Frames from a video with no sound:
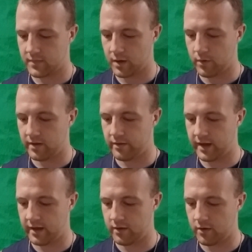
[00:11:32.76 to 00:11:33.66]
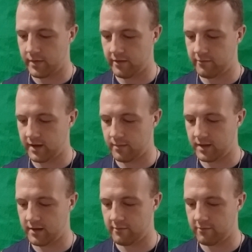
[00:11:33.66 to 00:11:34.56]
I want to thank all my
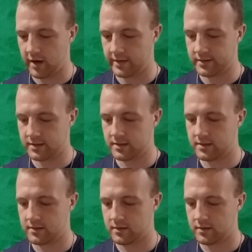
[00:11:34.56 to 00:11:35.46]
family and friends,